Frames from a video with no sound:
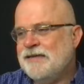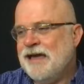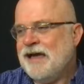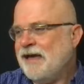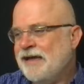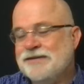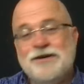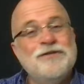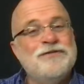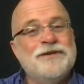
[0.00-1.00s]
yeah, and
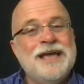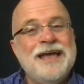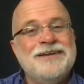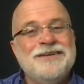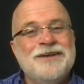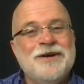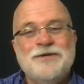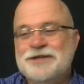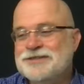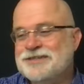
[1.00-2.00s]
don't forget,
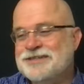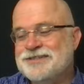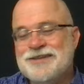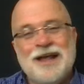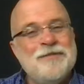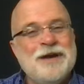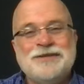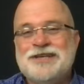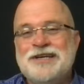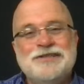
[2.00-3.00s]
it's not
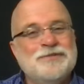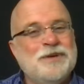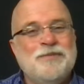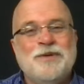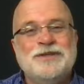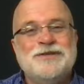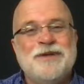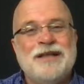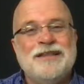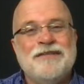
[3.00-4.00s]
about changing people, it's
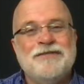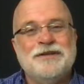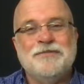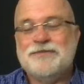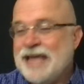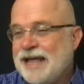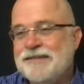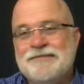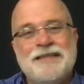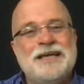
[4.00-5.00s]
about loving them.
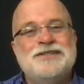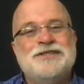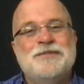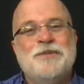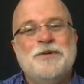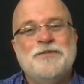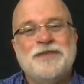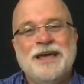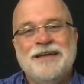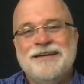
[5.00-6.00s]
That's simple.
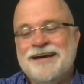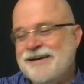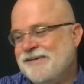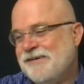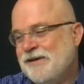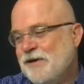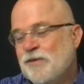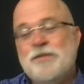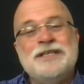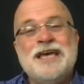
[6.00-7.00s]
And
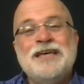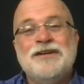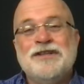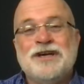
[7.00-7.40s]
we'll be taking